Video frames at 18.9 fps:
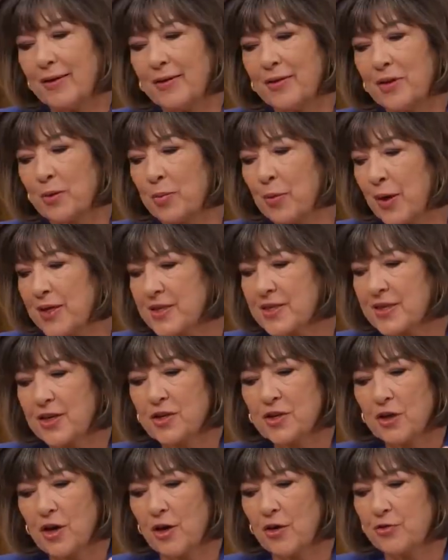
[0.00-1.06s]
the
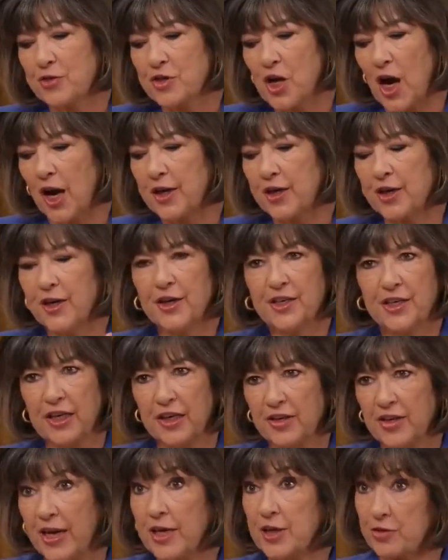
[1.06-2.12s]
president of China a
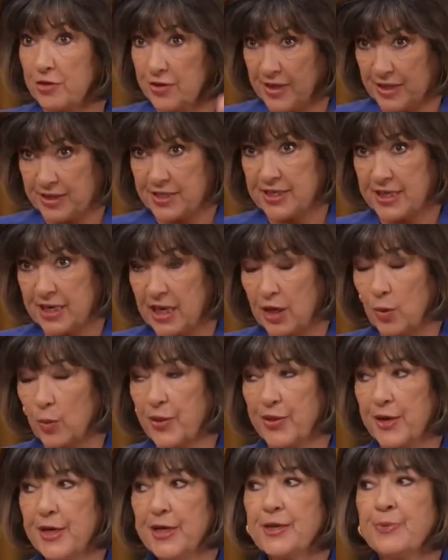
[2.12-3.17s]
dictator, and they're sticking
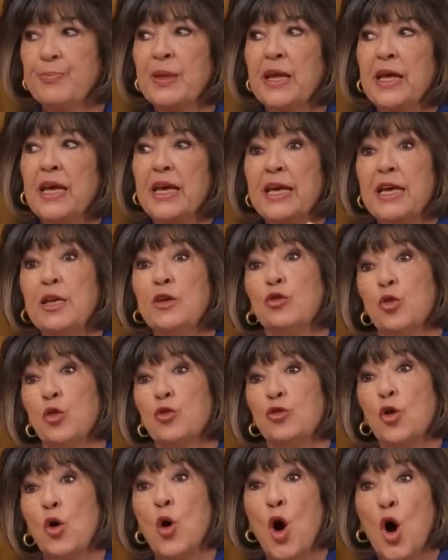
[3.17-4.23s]
with it. He is
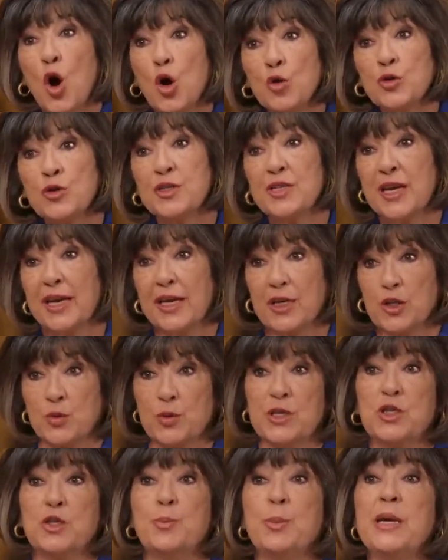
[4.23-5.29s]
also hosting, as
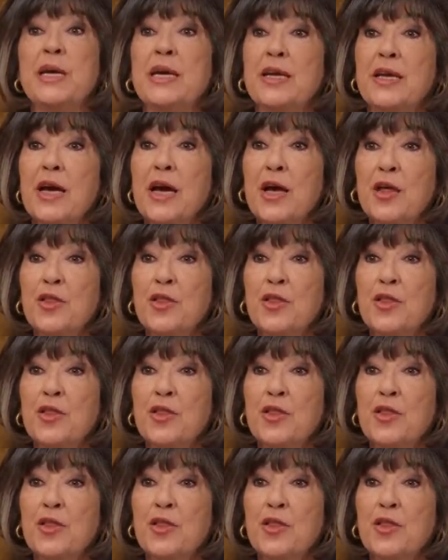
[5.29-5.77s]
we speak,